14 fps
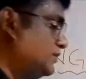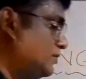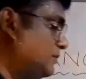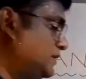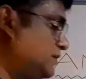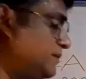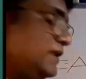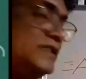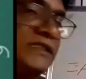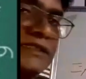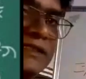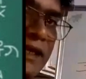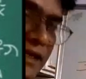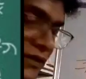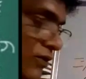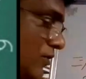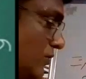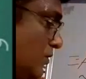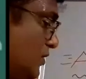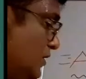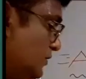your measurements are
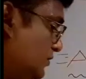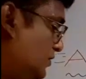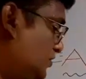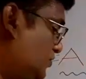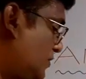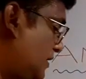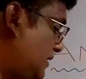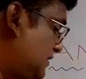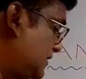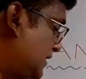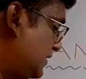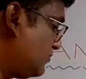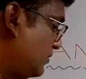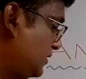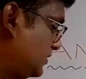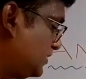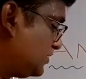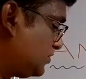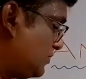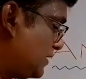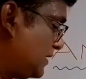wrong. These two angles are equal.
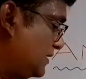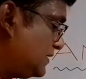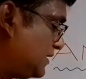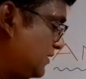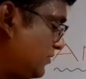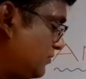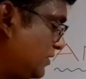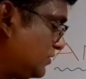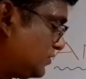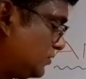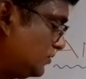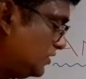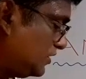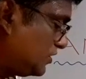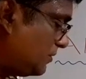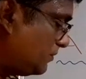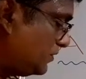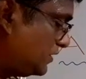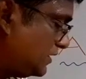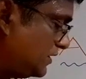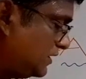These two angles are equal. So this
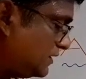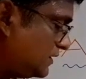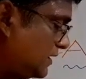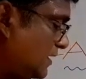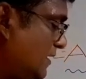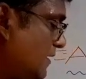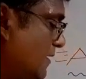opposite this.